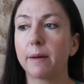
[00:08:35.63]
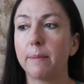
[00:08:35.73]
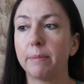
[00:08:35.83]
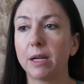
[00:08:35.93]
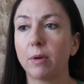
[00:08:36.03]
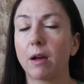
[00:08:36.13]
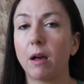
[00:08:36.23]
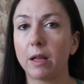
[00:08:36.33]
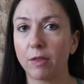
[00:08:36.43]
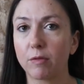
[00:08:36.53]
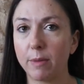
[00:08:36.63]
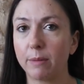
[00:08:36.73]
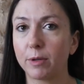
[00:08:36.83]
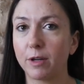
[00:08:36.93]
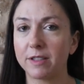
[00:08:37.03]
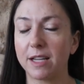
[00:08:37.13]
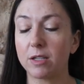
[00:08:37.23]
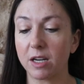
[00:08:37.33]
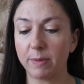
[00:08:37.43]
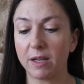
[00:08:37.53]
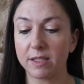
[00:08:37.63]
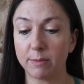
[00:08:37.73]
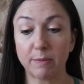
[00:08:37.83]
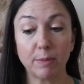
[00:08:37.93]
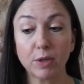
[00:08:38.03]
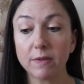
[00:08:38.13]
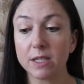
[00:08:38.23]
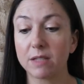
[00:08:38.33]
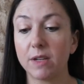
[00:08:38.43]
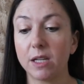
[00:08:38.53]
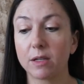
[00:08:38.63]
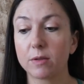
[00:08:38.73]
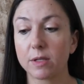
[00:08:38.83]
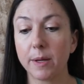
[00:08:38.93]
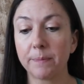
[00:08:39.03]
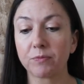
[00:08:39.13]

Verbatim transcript: But we all have to remember, as I talked about in some of my previous videos,